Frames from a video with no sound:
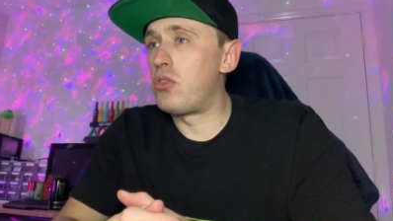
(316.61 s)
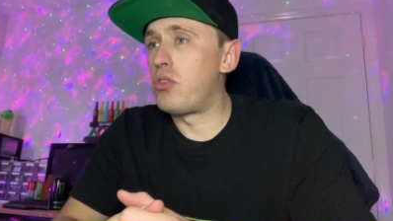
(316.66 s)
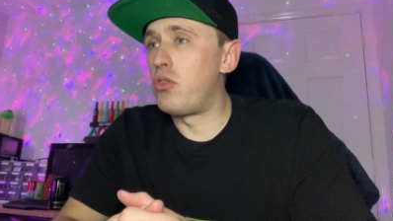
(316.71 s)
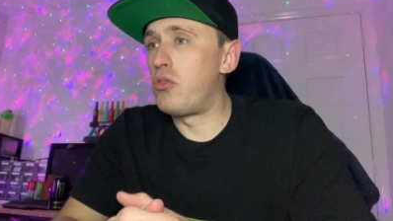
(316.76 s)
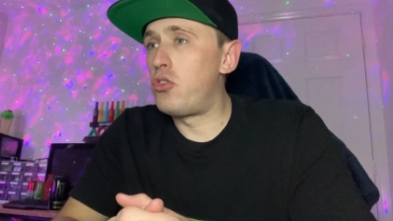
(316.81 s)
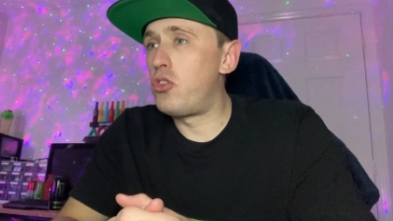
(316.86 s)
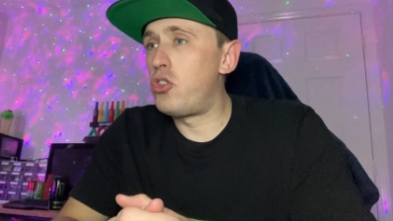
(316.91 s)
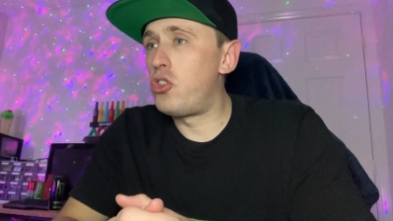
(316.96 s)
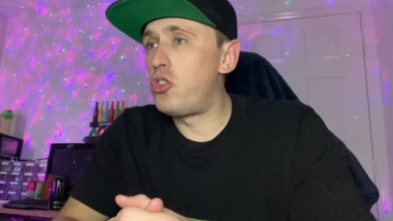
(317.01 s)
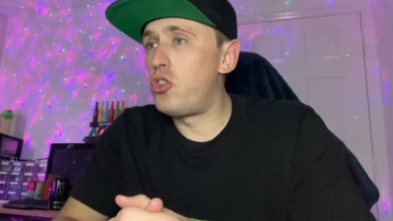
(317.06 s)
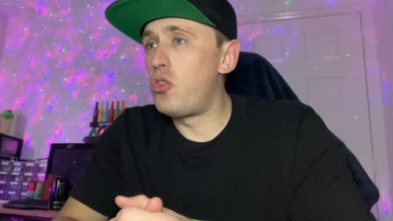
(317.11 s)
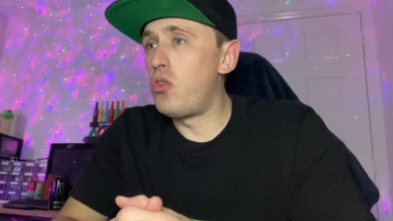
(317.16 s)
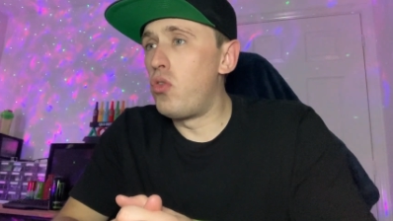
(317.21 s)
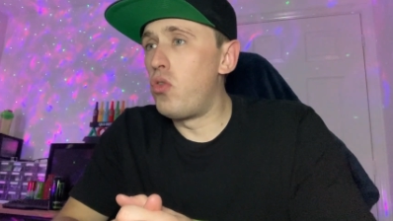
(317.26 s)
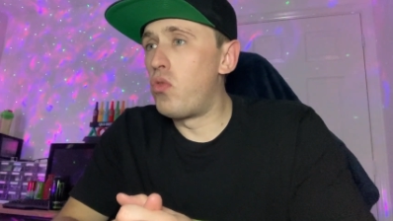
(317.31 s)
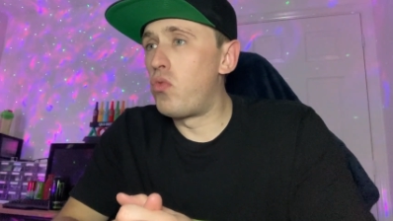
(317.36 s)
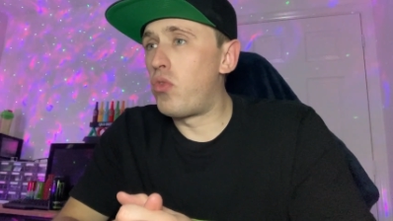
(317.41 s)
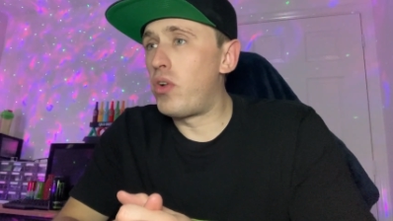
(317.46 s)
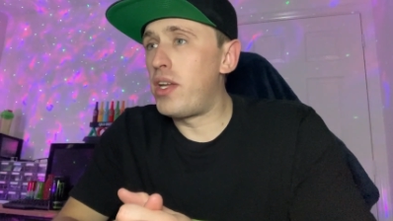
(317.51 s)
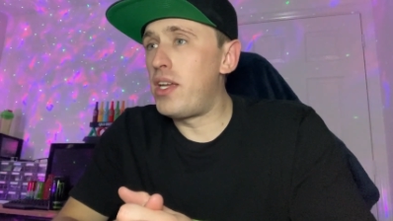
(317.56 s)
So
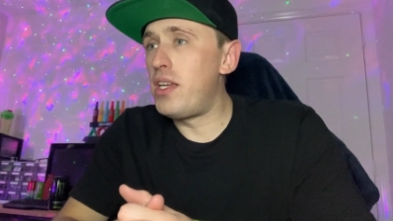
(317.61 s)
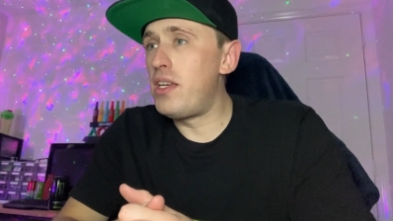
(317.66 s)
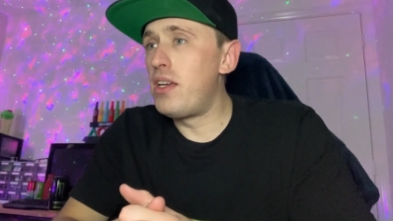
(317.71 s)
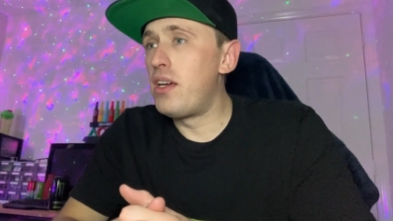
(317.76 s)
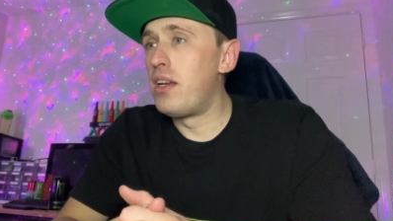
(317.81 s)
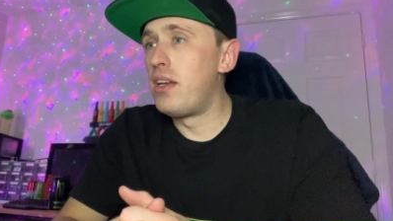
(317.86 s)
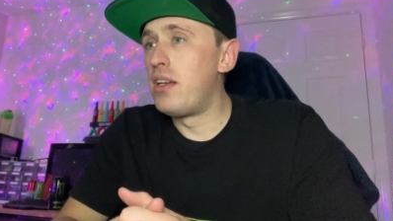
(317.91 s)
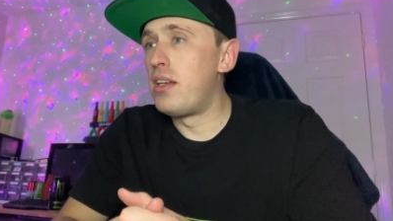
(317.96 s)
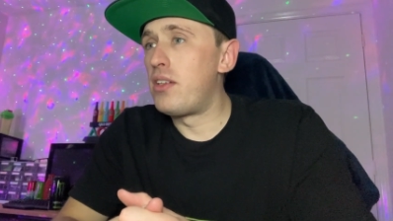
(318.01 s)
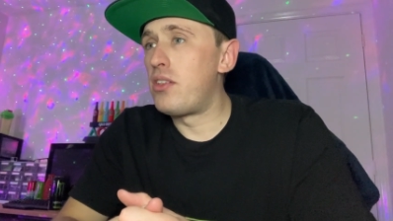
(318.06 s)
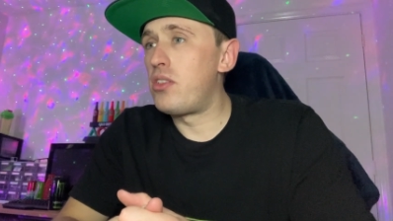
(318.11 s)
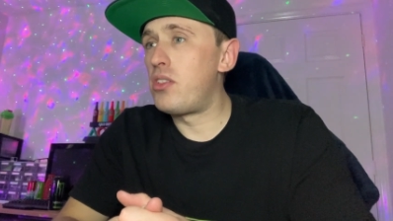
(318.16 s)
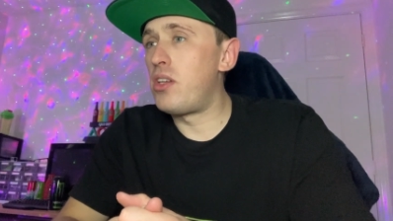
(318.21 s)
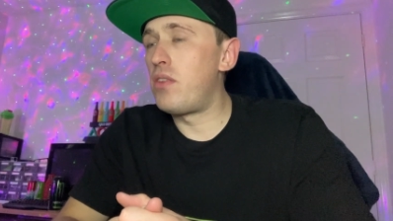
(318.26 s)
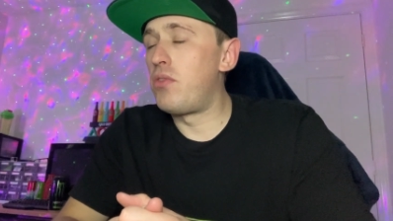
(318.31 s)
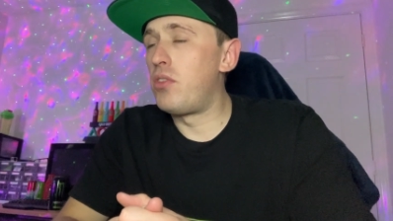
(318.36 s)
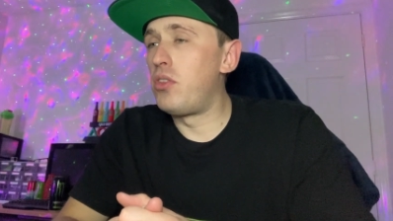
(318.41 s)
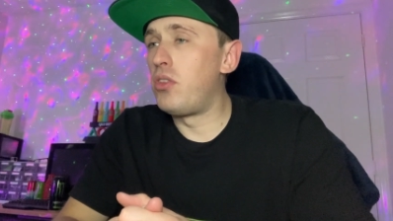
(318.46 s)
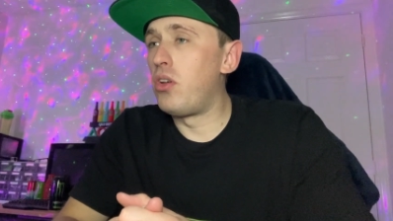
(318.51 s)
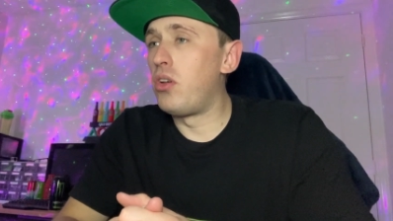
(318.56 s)

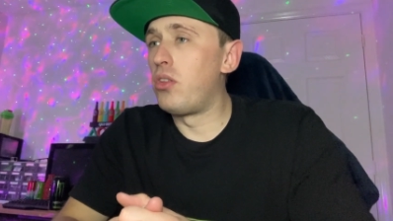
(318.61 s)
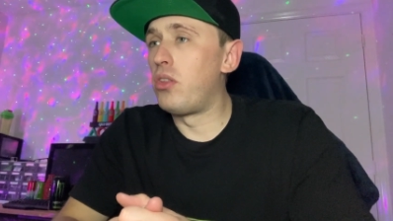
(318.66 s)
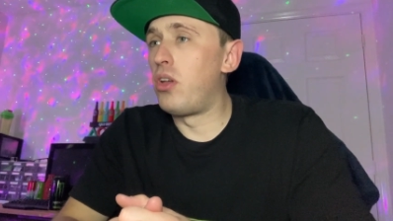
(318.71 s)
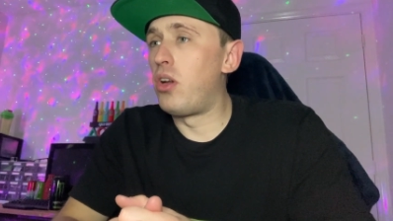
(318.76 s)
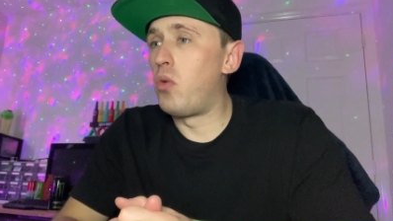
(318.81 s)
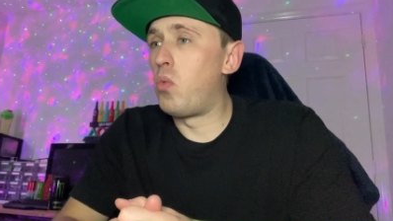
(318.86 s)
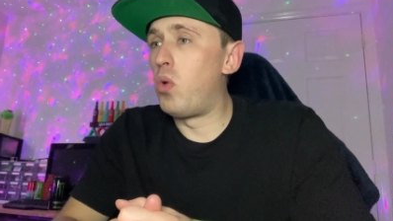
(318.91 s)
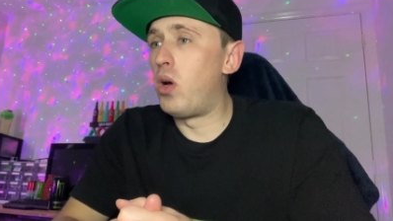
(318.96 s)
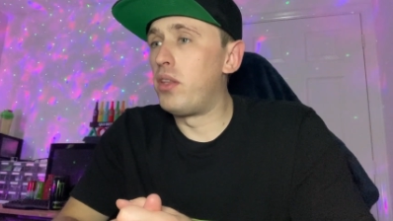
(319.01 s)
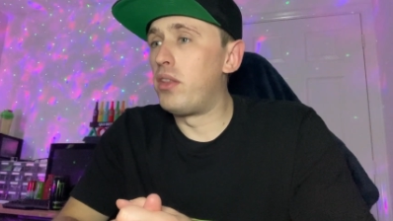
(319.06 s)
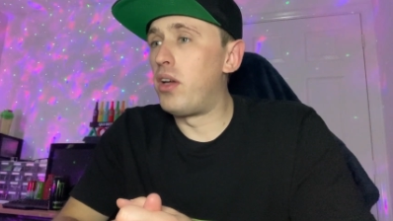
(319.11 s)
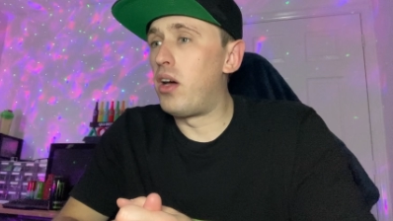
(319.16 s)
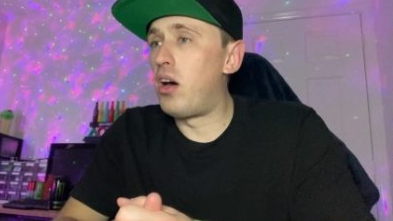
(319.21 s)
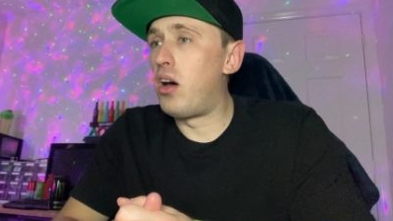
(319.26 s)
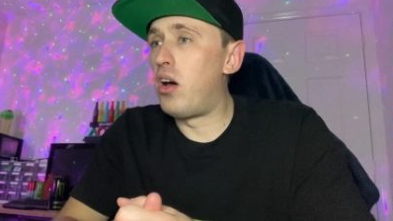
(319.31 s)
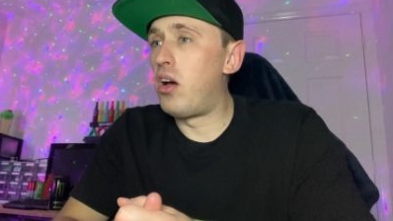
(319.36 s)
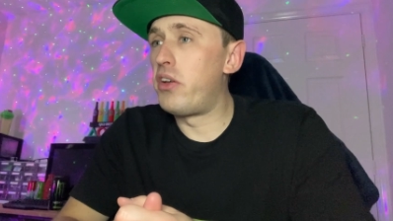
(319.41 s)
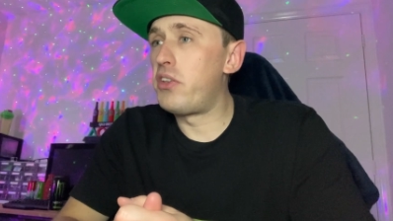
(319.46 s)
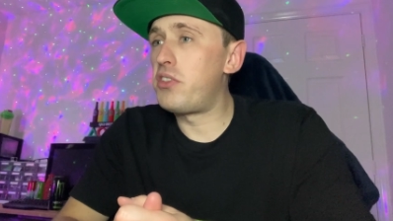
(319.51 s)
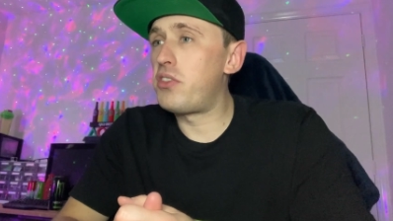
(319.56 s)
Shuri7991
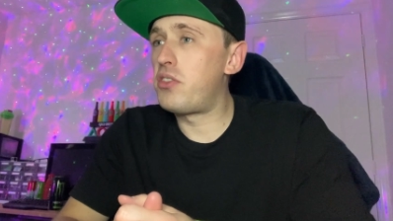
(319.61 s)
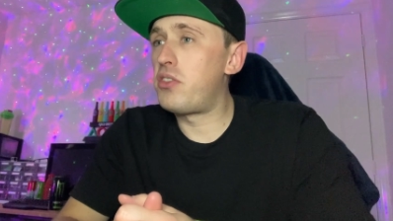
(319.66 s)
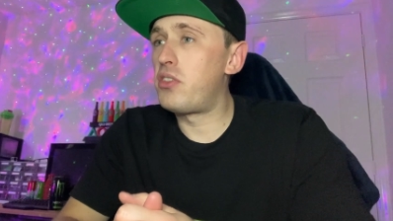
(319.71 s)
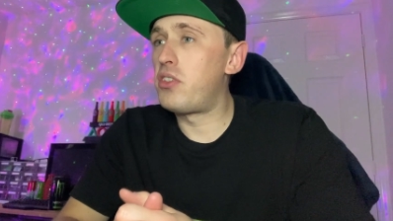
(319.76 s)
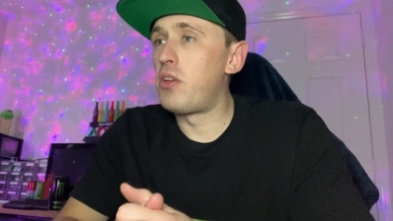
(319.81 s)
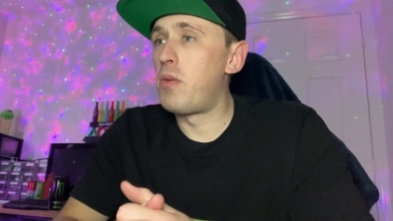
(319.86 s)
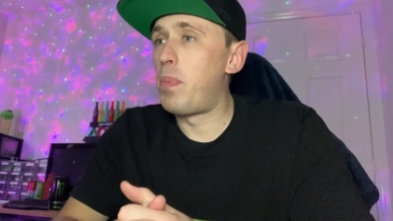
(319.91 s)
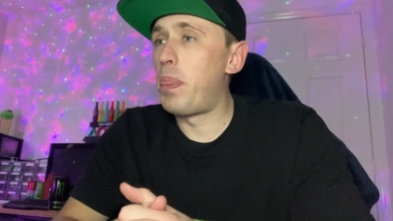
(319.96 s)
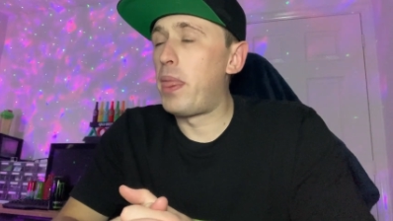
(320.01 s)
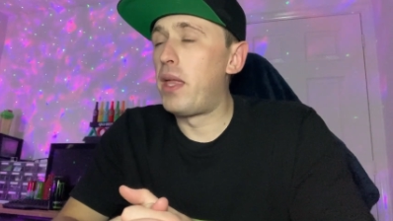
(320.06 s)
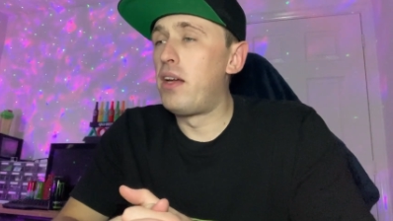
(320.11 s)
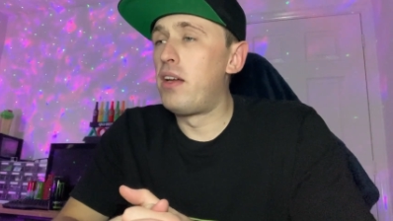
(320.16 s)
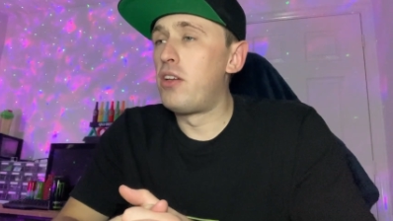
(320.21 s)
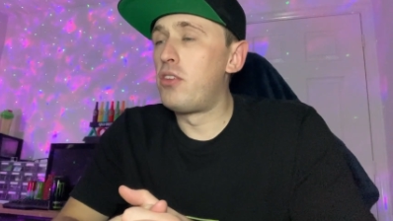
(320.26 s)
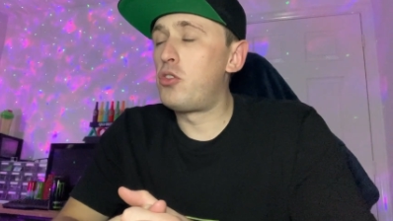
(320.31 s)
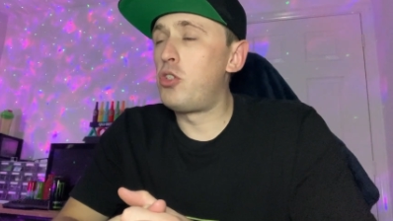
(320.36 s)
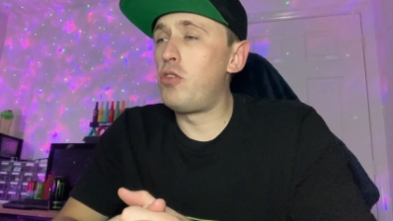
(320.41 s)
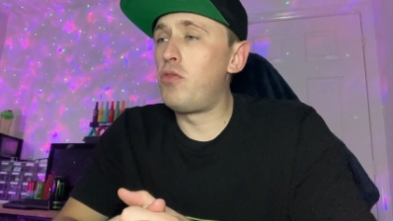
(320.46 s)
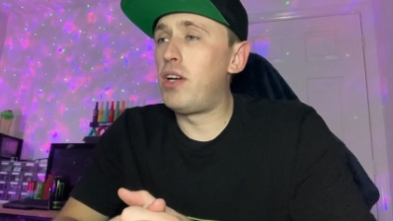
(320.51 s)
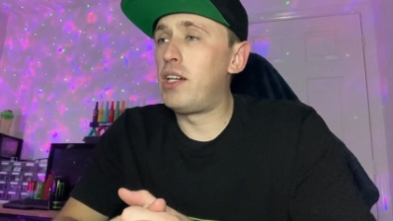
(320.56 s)
asks,
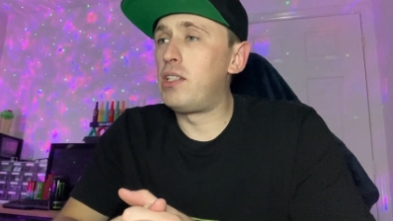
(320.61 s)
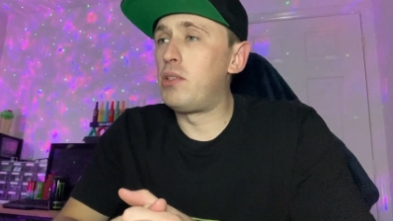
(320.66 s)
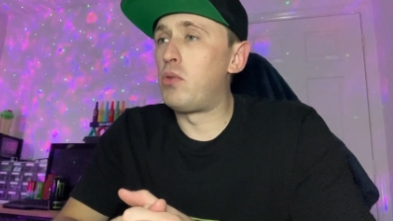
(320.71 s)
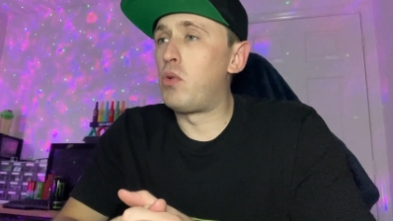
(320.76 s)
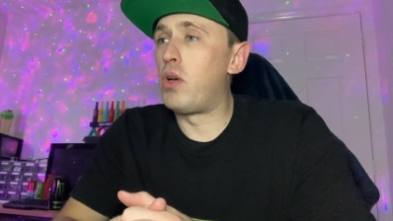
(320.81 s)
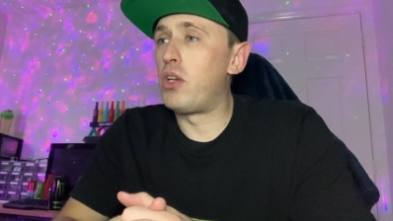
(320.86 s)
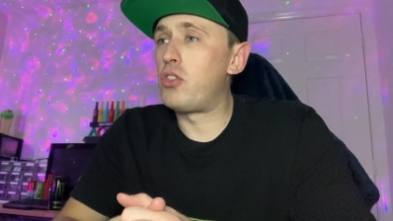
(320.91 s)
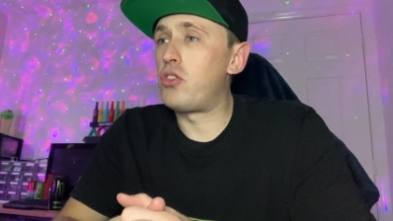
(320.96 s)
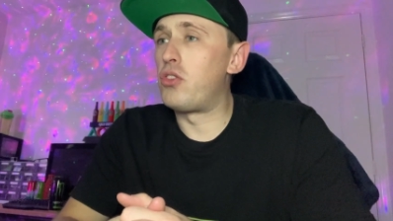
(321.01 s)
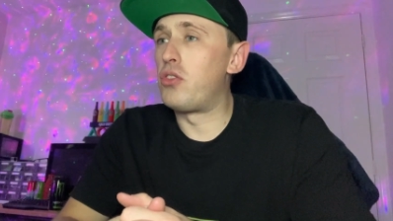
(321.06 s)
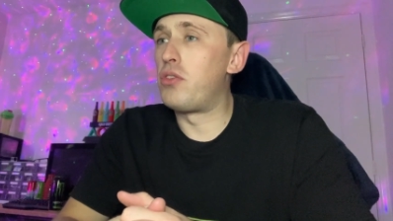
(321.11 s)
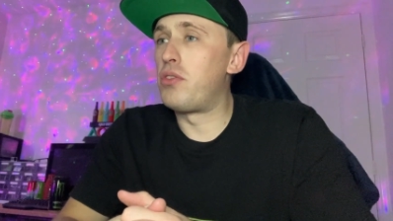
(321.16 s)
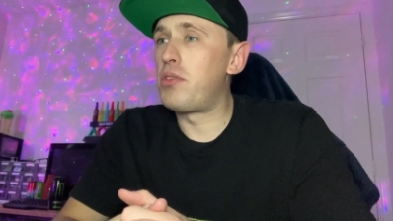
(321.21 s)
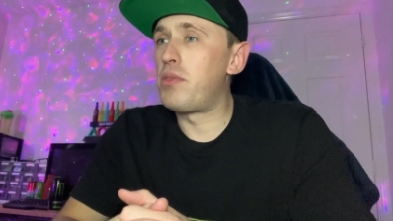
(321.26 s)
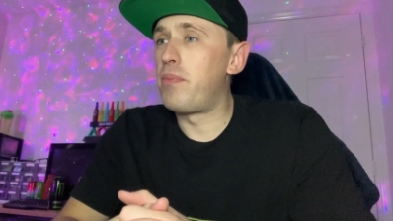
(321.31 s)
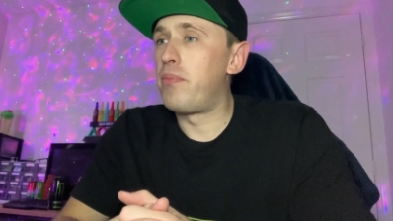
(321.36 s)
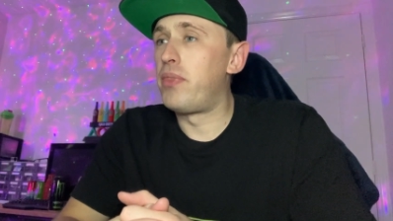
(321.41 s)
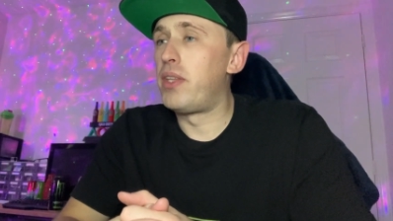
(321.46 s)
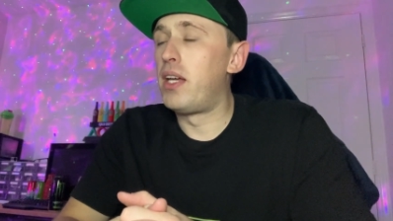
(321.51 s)
two random questions.